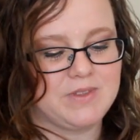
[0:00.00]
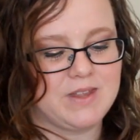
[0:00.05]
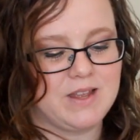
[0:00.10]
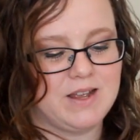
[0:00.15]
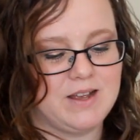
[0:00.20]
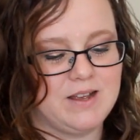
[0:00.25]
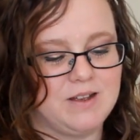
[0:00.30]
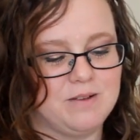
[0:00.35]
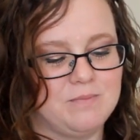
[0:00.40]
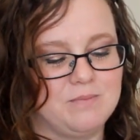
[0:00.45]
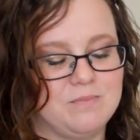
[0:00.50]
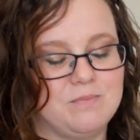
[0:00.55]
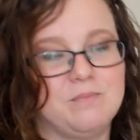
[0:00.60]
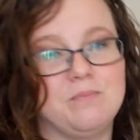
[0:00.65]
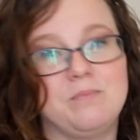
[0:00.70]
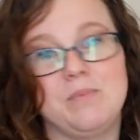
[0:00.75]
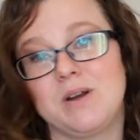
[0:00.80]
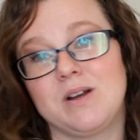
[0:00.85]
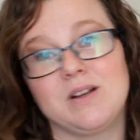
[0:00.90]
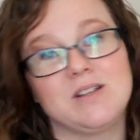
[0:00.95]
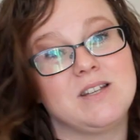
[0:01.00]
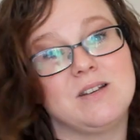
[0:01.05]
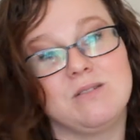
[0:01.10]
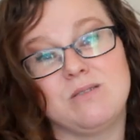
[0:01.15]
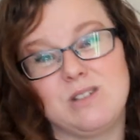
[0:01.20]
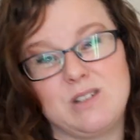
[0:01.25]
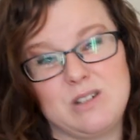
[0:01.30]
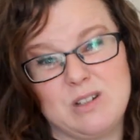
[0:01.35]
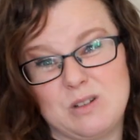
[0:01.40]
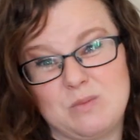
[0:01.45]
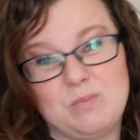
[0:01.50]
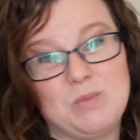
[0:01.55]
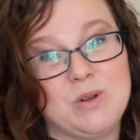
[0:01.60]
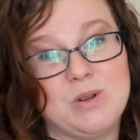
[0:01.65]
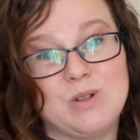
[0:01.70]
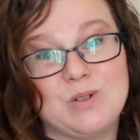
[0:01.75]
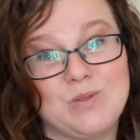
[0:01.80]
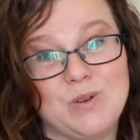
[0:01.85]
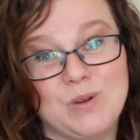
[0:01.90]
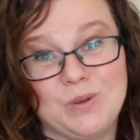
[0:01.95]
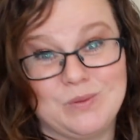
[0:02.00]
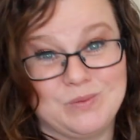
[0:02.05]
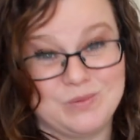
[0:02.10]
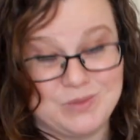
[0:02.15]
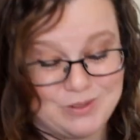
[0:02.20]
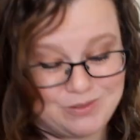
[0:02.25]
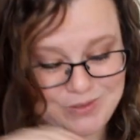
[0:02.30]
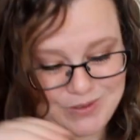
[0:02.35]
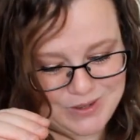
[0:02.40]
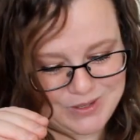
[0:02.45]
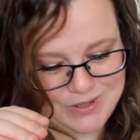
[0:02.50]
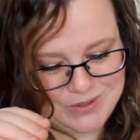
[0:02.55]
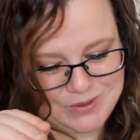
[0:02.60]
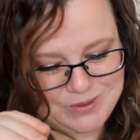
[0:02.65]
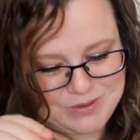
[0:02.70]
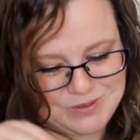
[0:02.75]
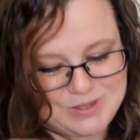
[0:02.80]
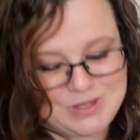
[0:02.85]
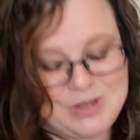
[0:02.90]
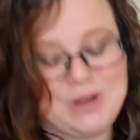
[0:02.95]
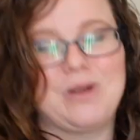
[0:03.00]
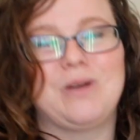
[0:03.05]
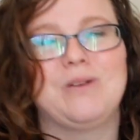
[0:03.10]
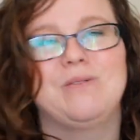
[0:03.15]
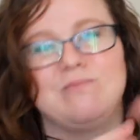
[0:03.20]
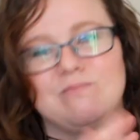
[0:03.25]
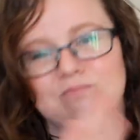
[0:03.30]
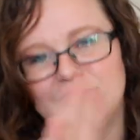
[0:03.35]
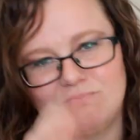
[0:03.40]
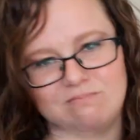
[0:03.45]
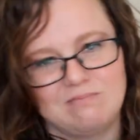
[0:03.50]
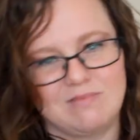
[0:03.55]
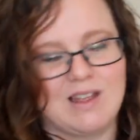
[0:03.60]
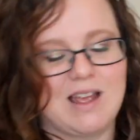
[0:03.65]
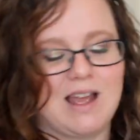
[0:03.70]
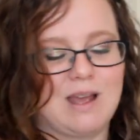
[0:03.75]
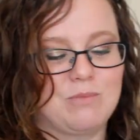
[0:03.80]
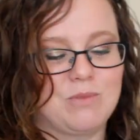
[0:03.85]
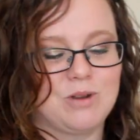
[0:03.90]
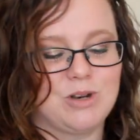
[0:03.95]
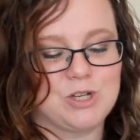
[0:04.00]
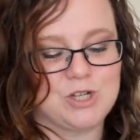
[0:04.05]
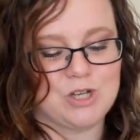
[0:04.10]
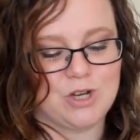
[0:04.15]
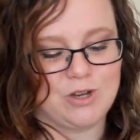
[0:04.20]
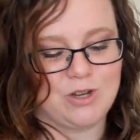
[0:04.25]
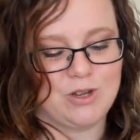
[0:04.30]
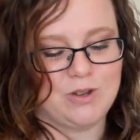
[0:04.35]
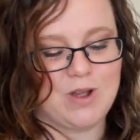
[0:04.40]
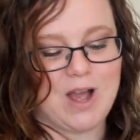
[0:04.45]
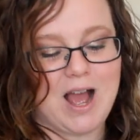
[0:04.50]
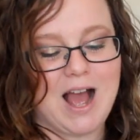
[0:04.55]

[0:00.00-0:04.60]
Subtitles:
it was just beautiful, the first one. So I'm going to show you.